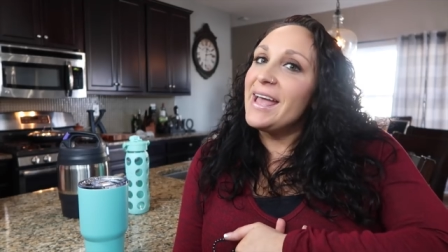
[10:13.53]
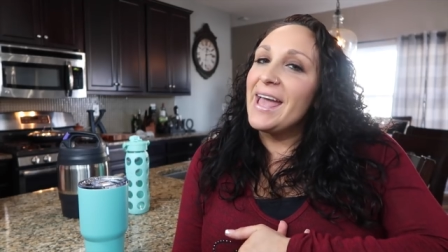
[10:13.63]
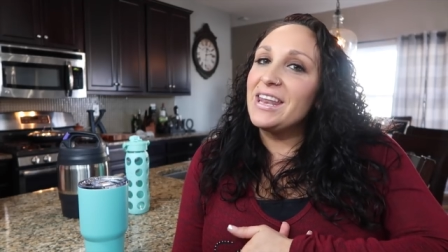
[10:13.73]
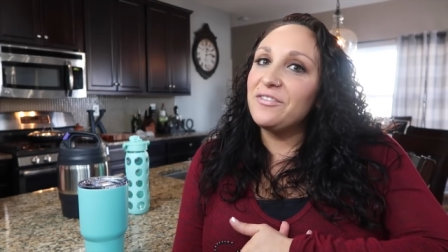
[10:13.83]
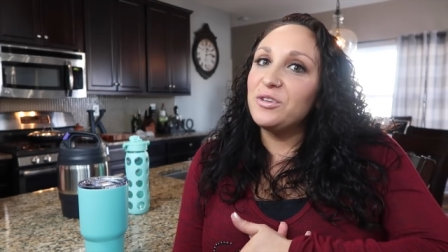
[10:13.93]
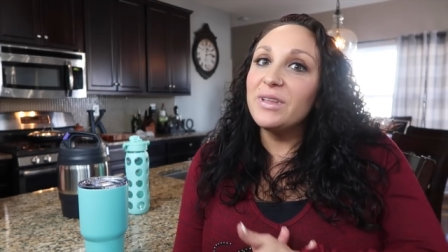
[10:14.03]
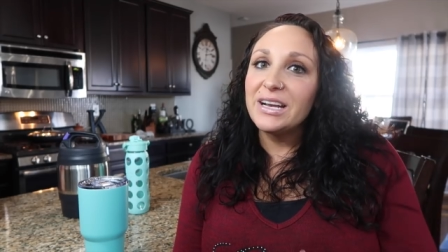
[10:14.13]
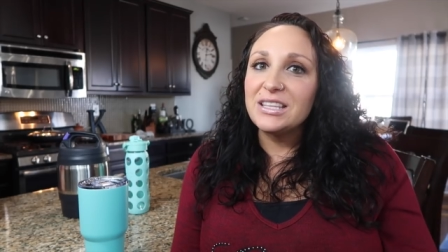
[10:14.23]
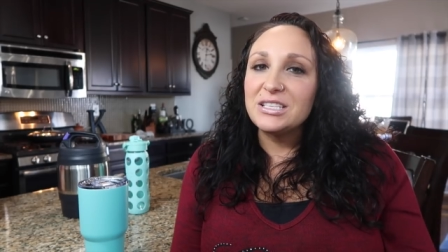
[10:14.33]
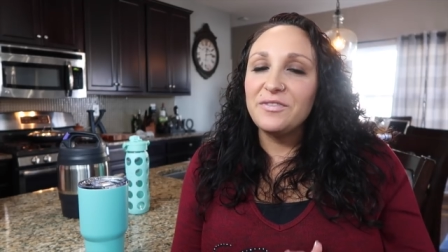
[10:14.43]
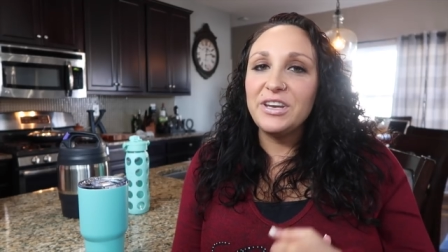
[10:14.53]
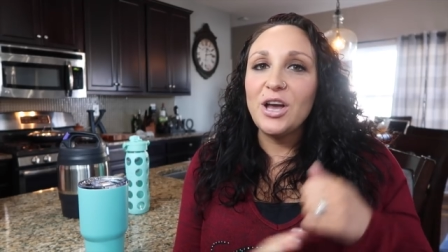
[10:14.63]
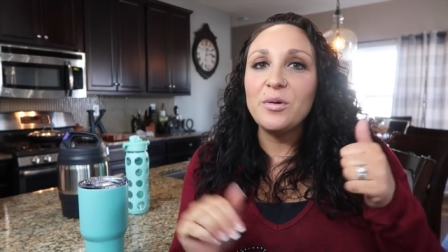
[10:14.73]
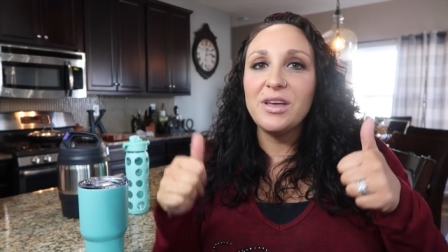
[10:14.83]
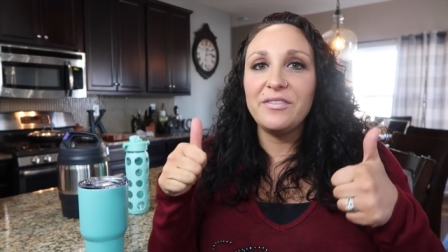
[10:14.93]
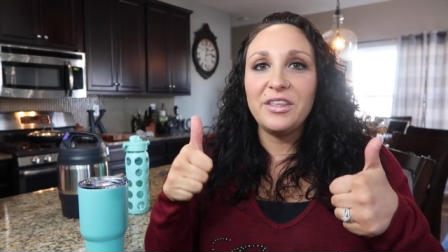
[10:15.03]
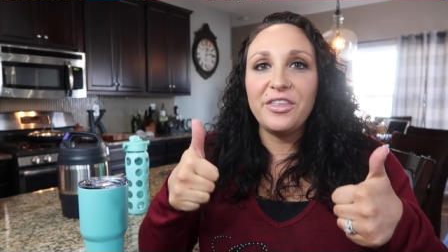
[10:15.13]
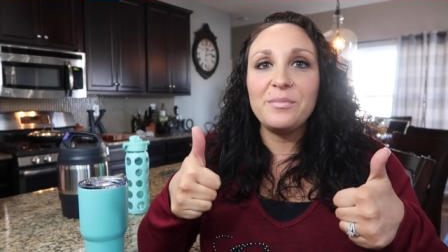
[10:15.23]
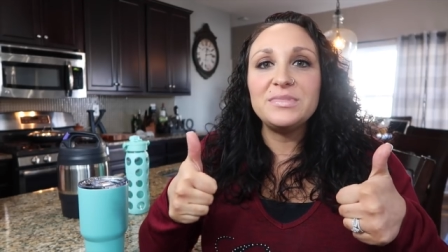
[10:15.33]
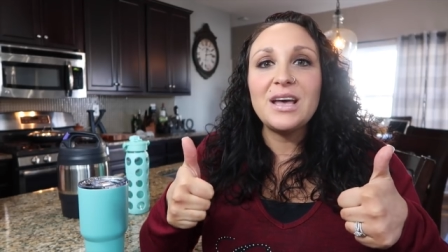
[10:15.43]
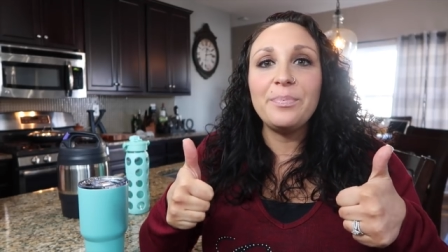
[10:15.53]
And if you liked this video, give it a thumbs